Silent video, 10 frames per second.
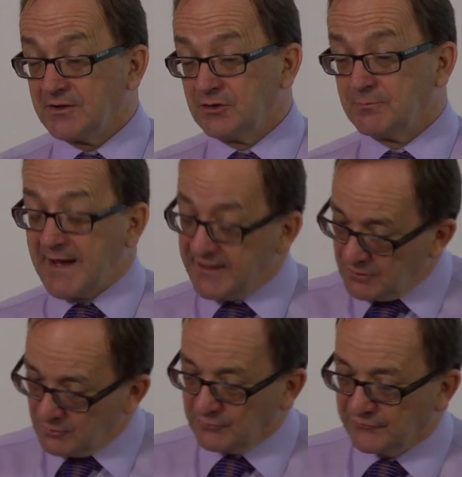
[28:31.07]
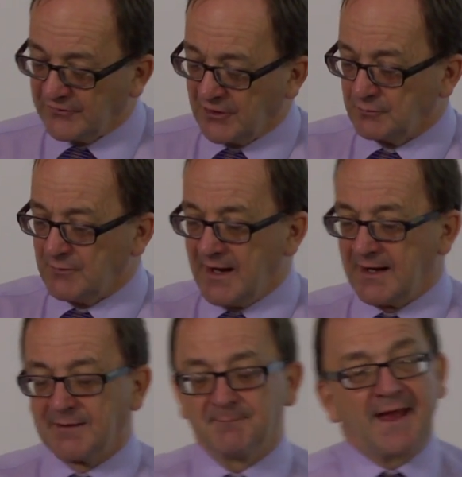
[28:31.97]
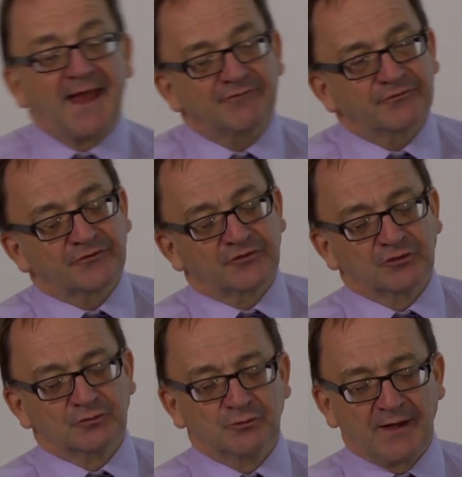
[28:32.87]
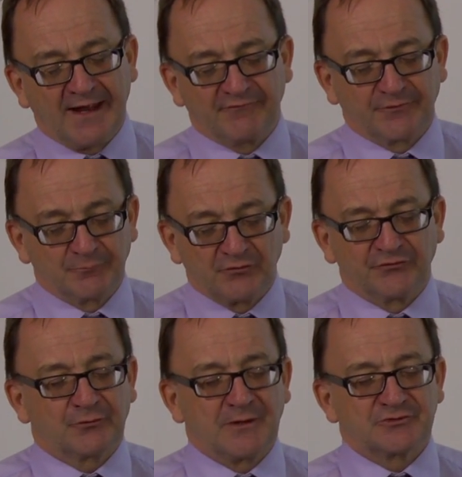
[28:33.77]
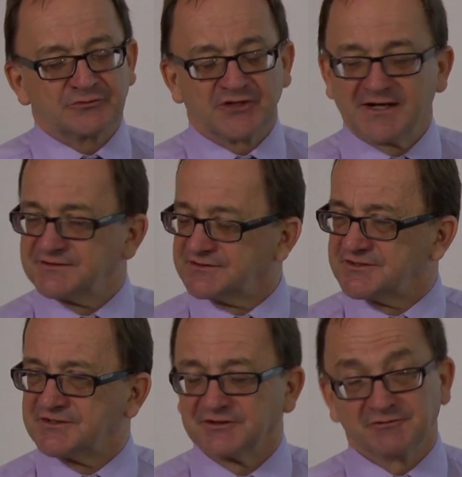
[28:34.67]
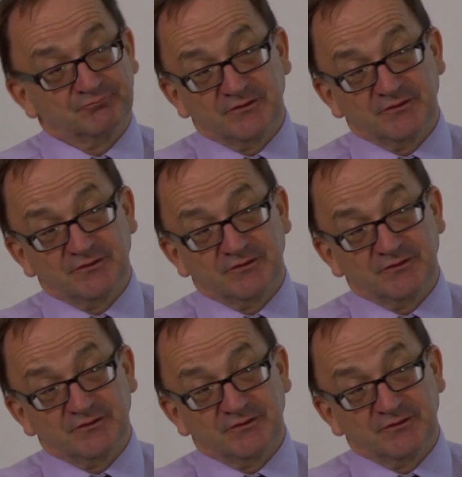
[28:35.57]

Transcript: You may also um, have to have some consequential changes to